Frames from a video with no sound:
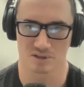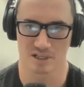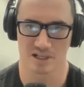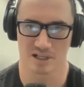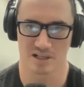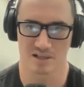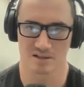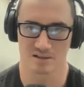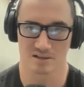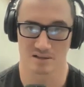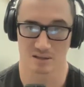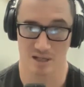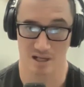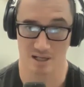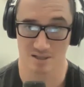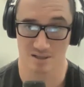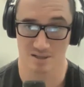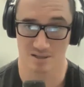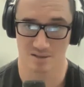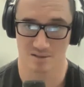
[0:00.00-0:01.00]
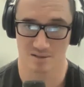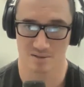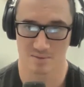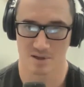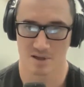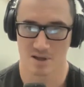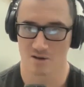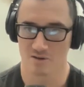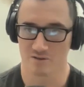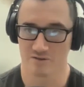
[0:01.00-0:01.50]
their lust,
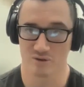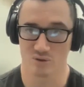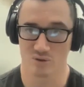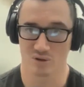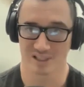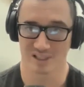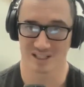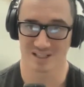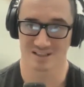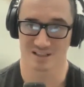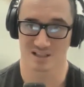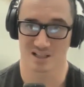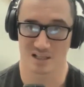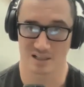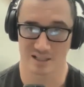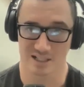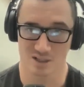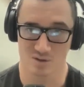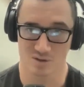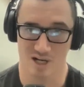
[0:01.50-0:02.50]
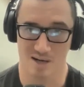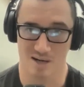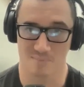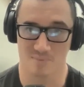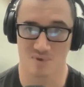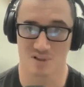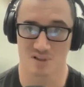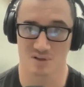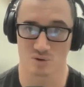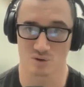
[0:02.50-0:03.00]
falling into honey
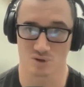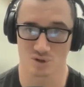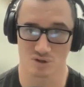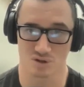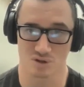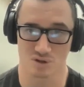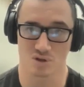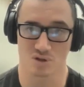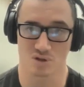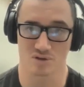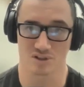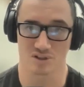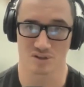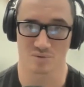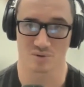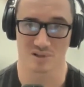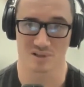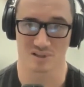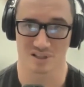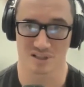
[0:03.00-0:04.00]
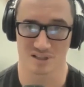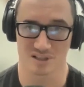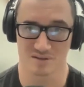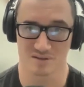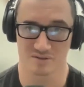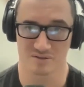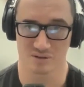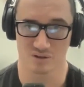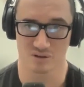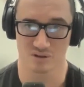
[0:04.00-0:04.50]
traps, and also the consequences
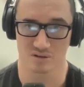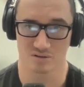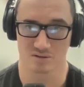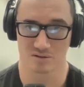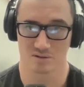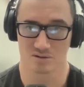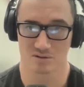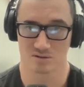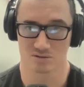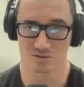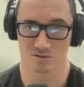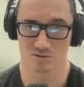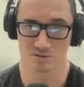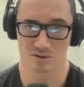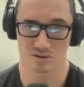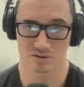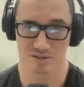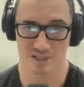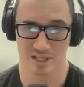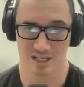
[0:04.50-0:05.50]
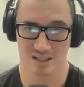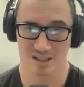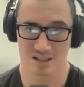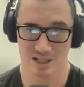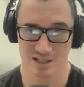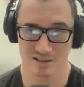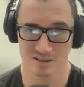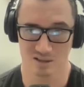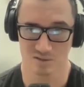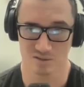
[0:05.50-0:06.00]
for their
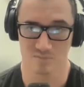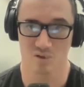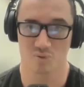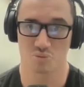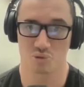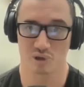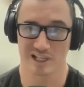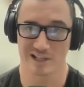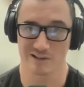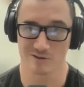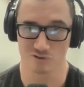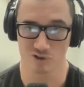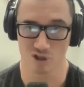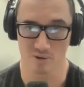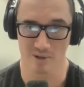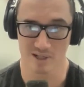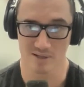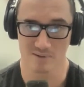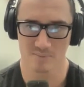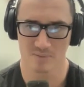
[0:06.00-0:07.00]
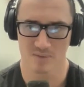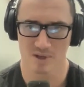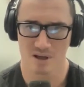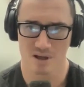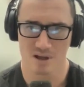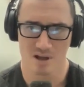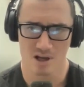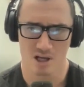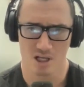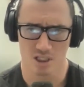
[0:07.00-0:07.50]
kingdoms, bringing ruin.
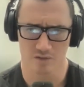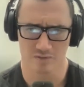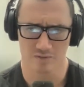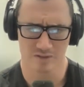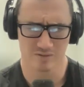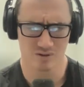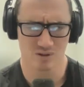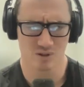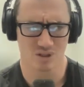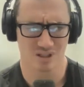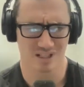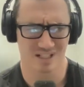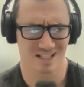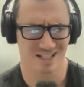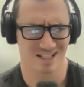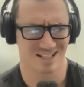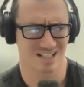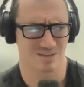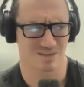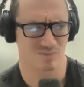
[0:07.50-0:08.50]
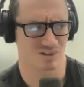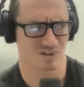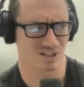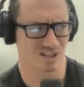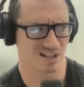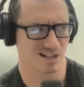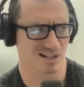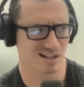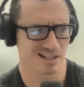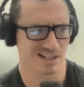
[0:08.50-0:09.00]
You've even got it in some of
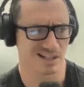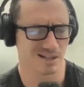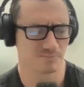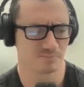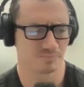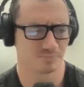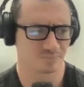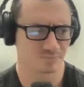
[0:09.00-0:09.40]
the early,